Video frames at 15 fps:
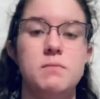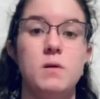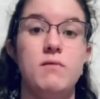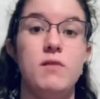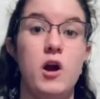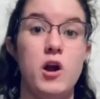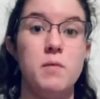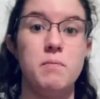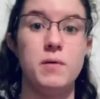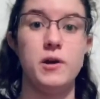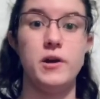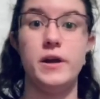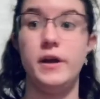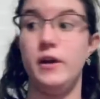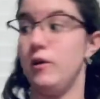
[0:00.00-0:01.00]
of Harper
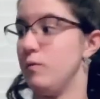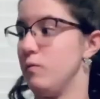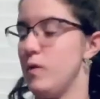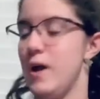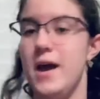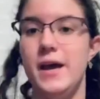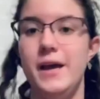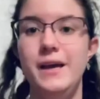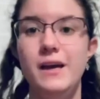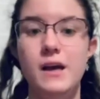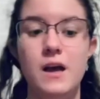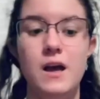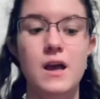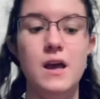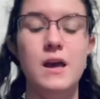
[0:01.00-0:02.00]
and Gray.
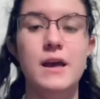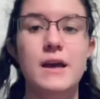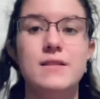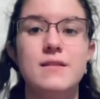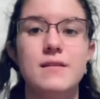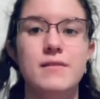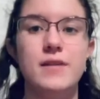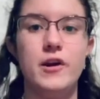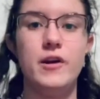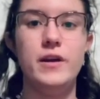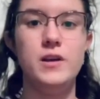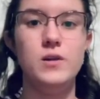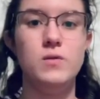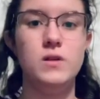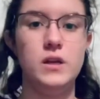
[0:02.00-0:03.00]
It's a very
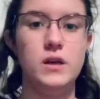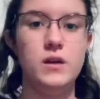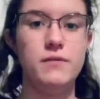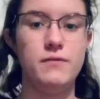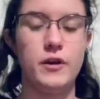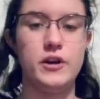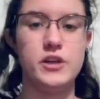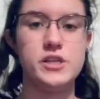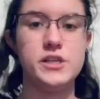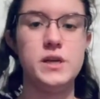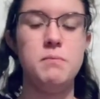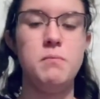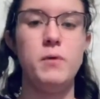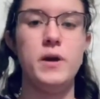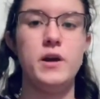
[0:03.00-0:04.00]
unique
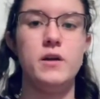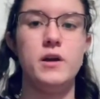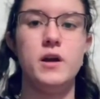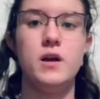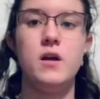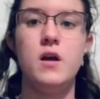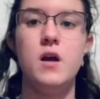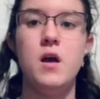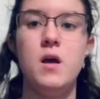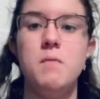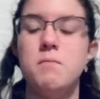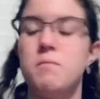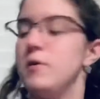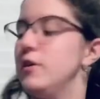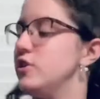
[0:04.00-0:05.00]
friendship where
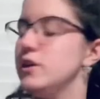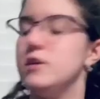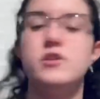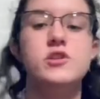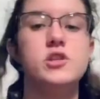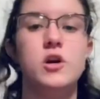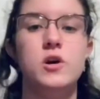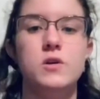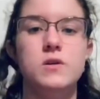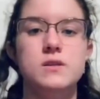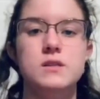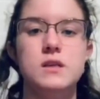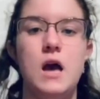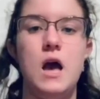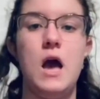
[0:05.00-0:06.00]
Bridget
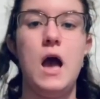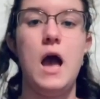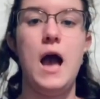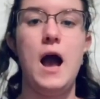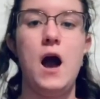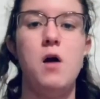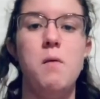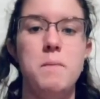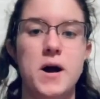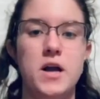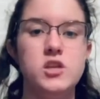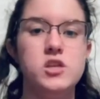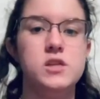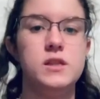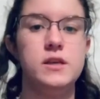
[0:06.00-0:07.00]
shows how
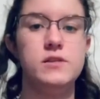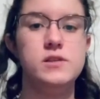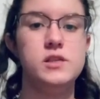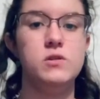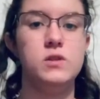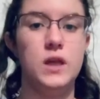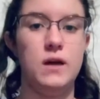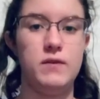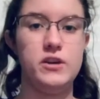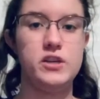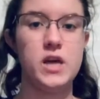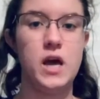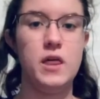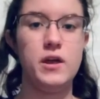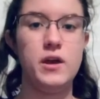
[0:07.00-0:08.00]
much these two love each
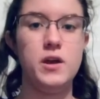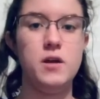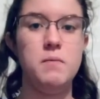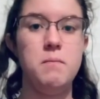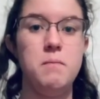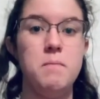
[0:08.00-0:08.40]
other,